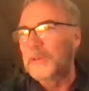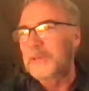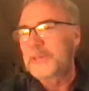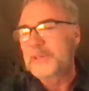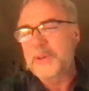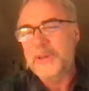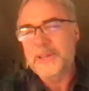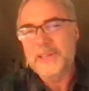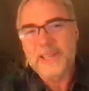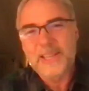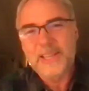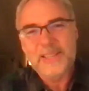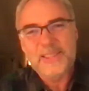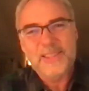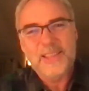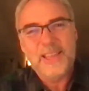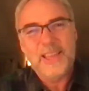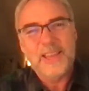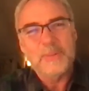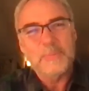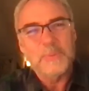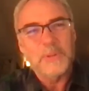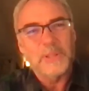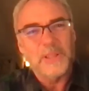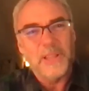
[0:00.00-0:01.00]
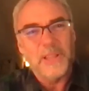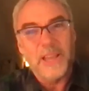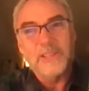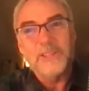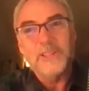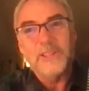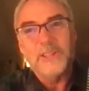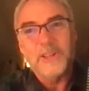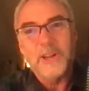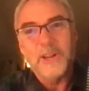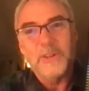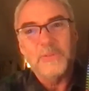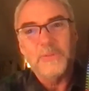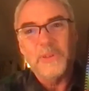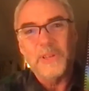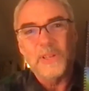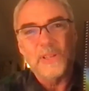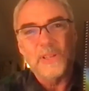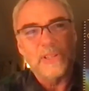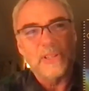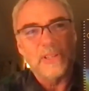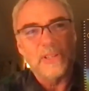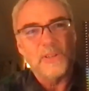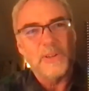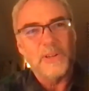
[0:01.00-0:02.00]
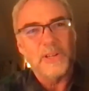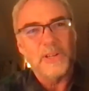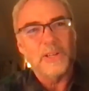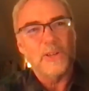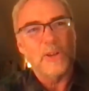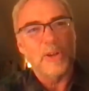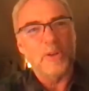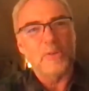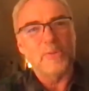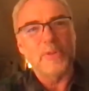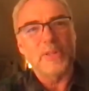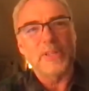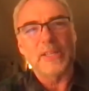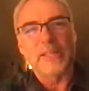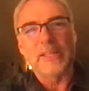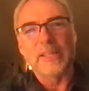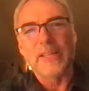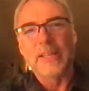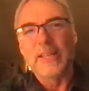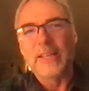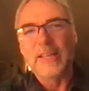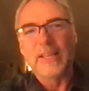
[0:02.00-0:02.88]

So I uh-huh. get that. But last year I finished it during COVID, and